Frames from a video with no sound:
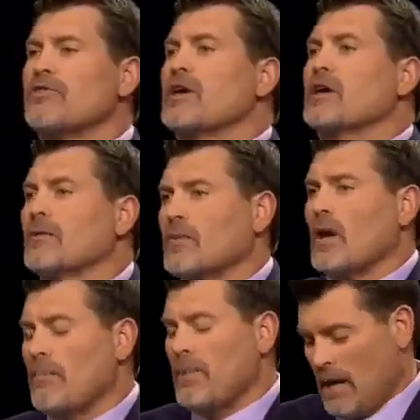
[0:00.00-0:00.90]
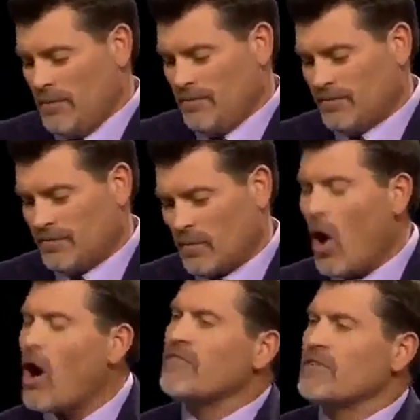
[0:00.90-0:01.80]
the thing about
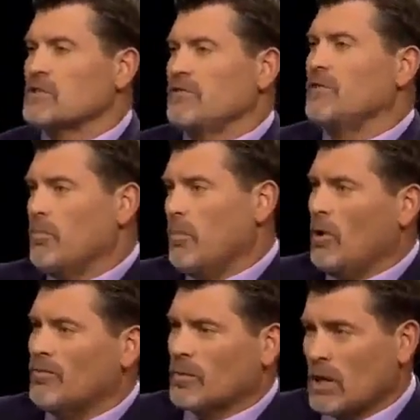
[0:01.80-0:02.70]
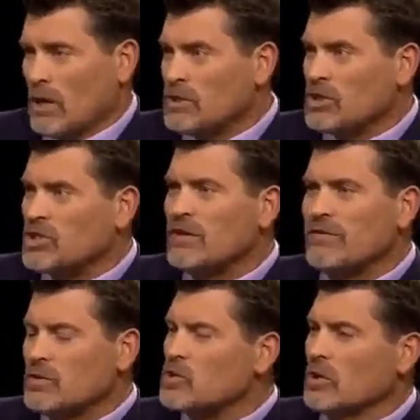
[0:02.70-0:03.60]
offensive football. Okay, let me just
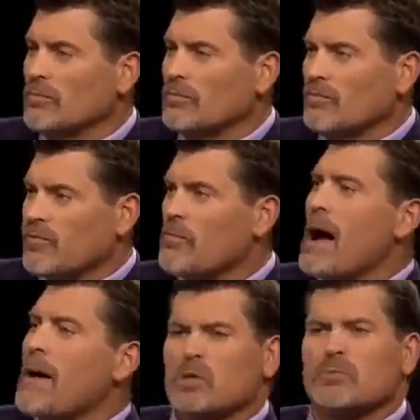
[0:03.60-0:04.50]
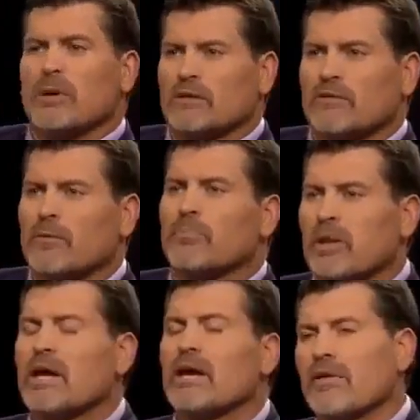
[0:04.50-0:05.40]
give you some from my perspective, mm -hmm. from
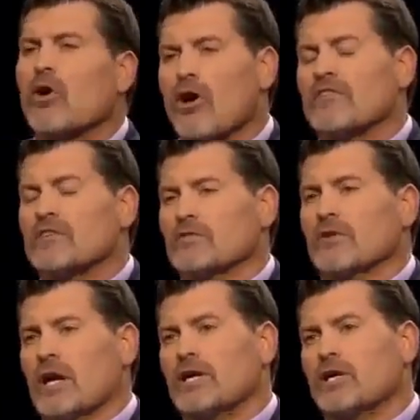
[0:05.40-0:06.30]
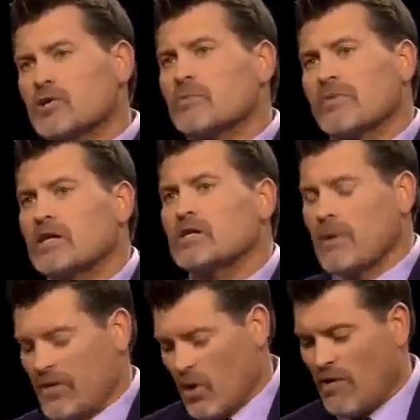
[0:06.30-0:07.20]
mm-hmm. playing the offensive line. Here's some things
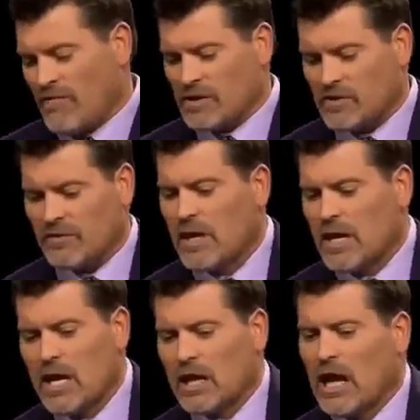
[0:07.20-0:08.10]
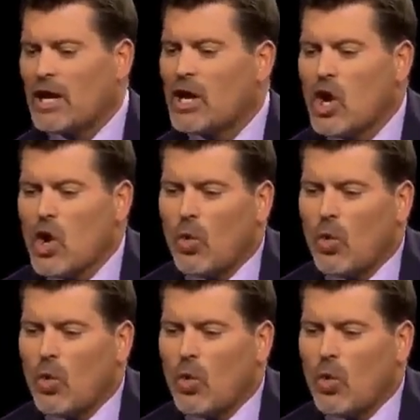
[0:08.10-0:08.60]
about the offensive line.